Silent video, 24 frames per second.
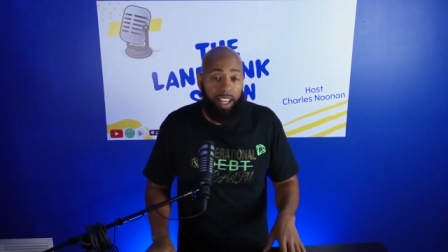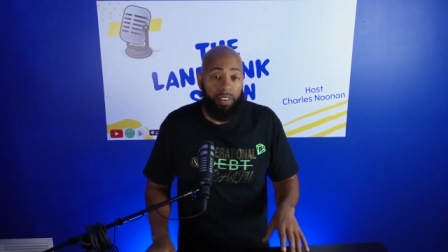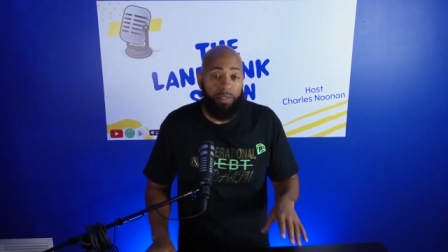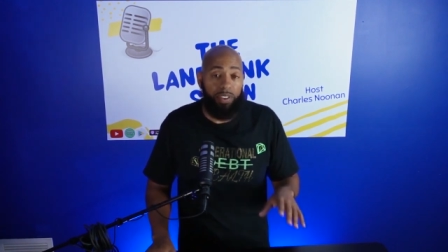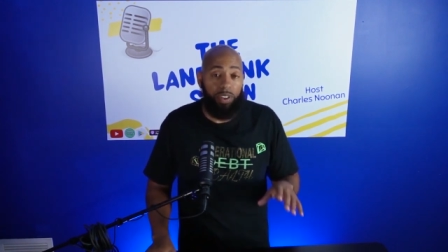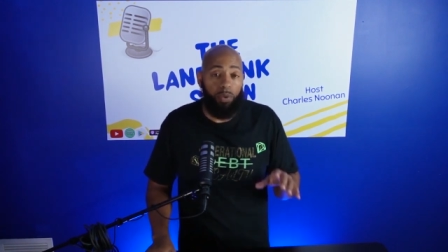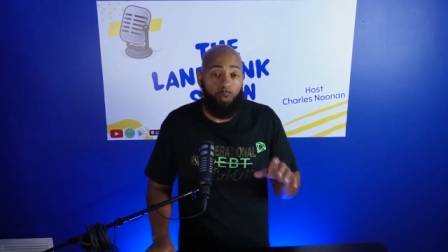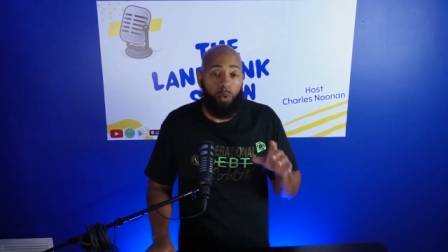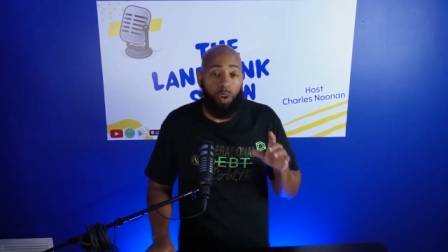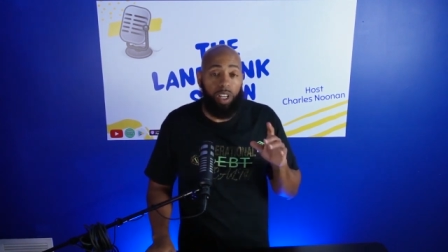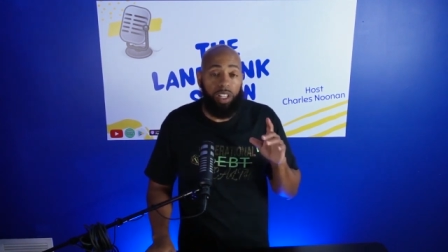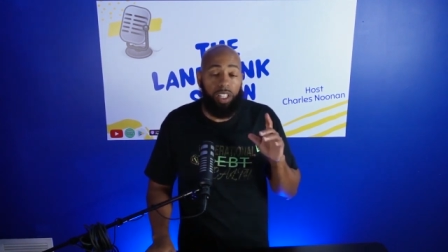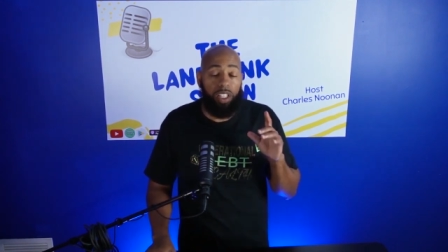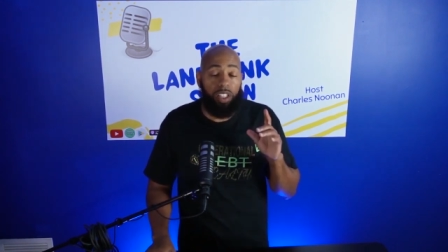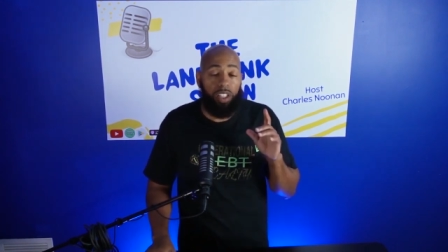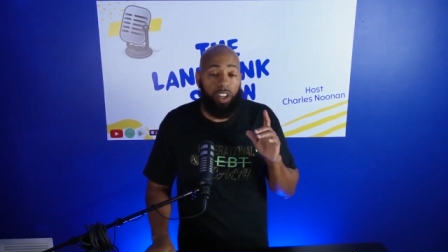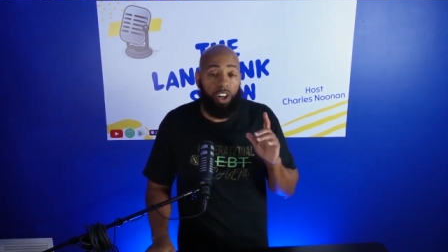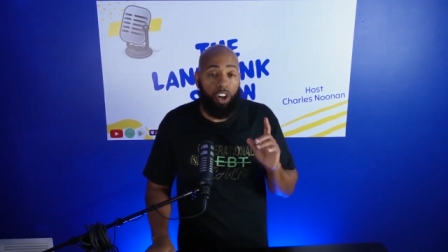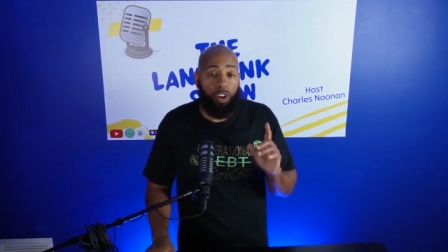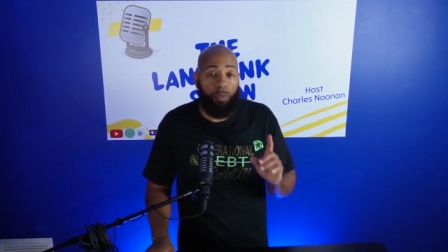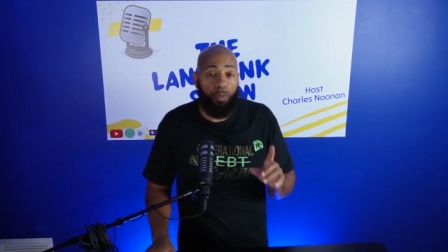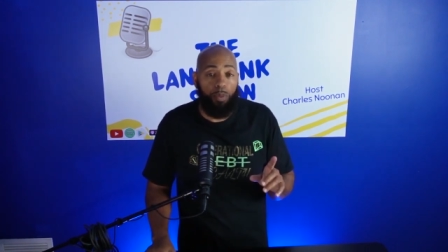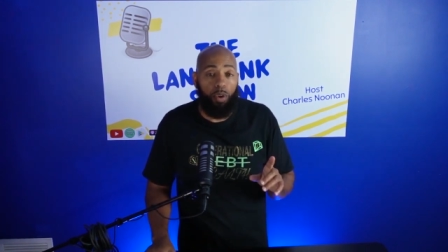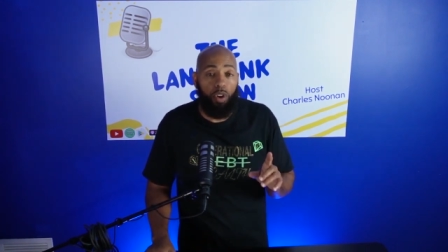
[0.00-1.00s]
If you want to
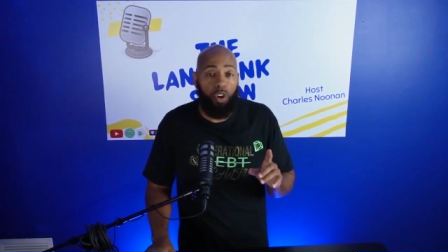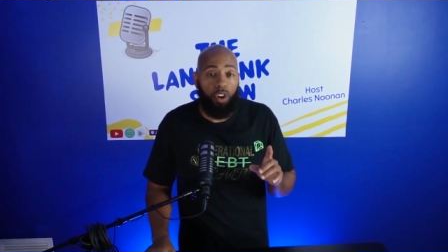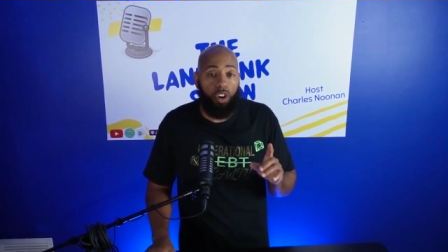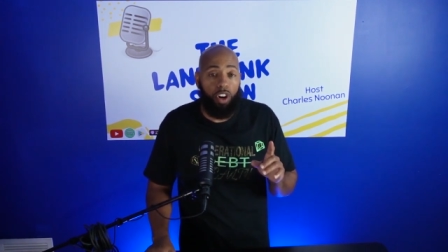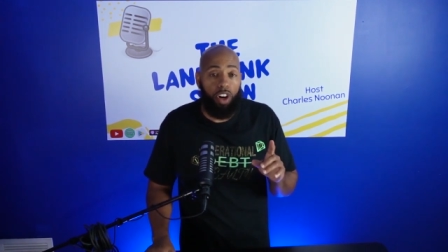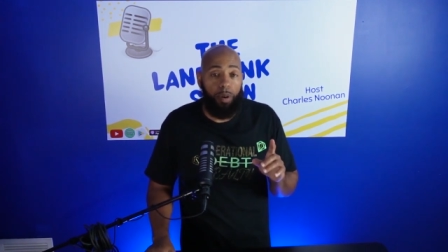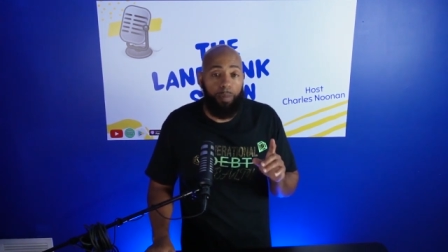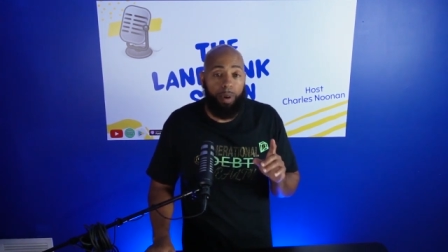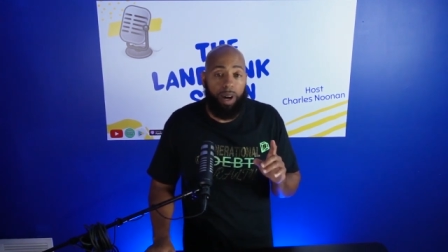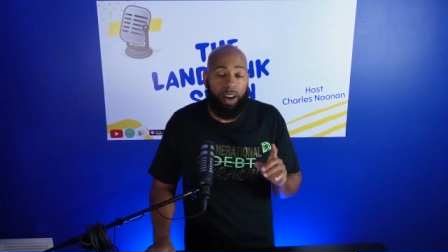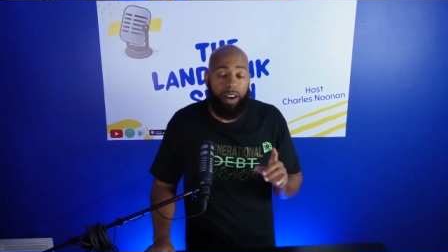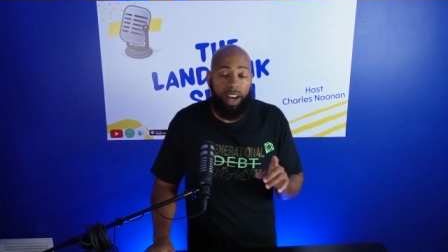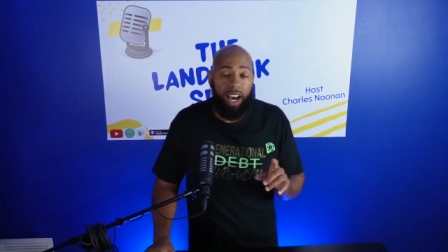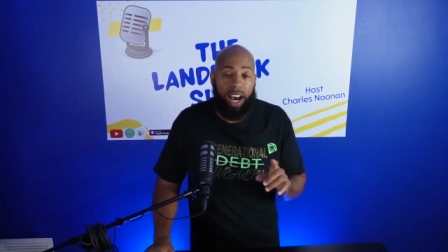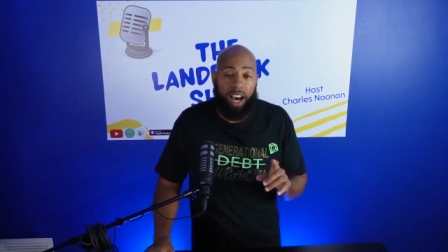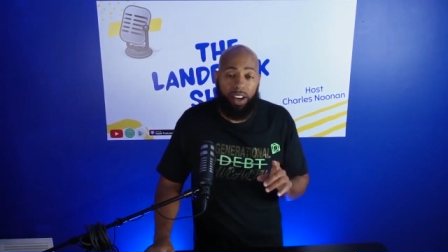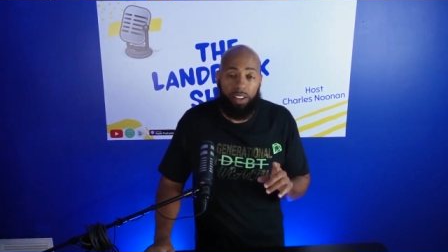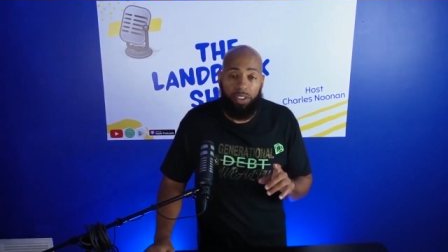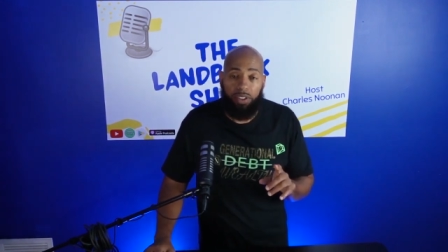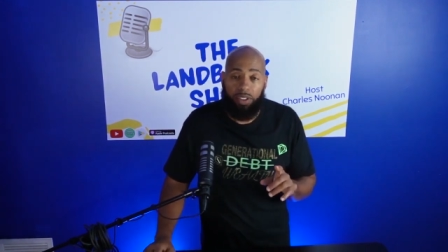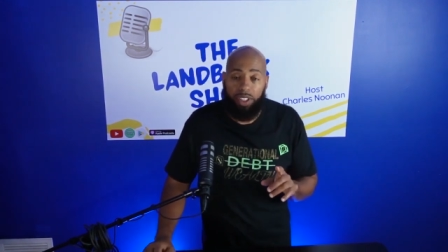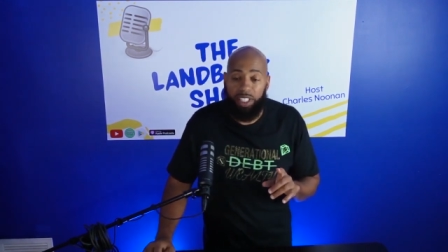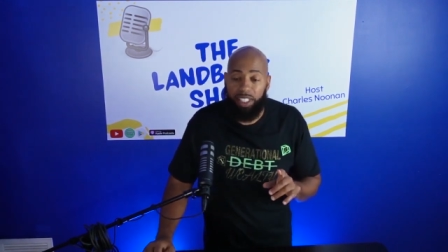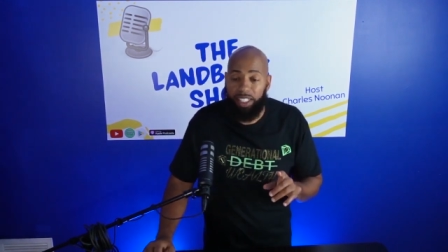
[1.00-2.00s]
learn more about how
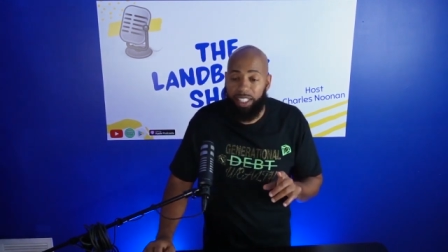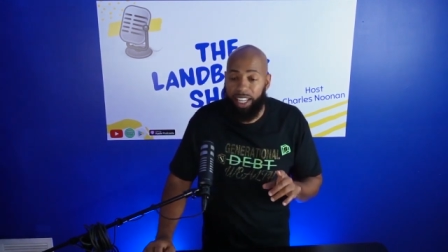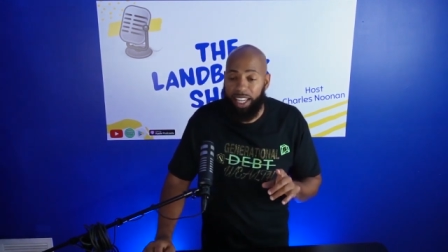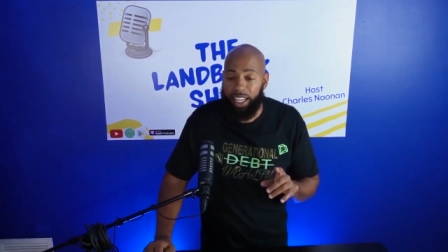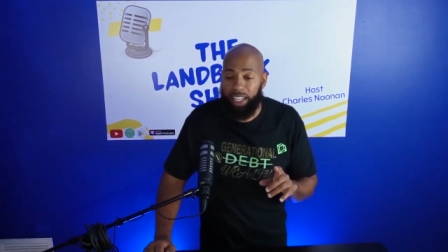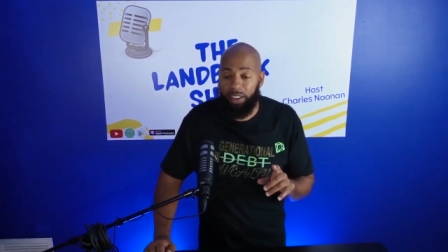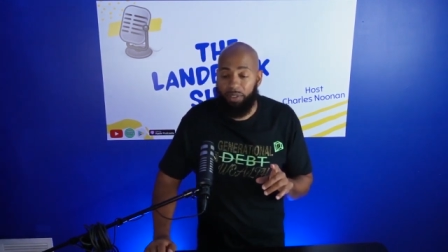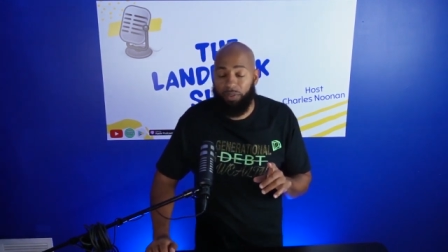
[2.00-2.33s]
you can take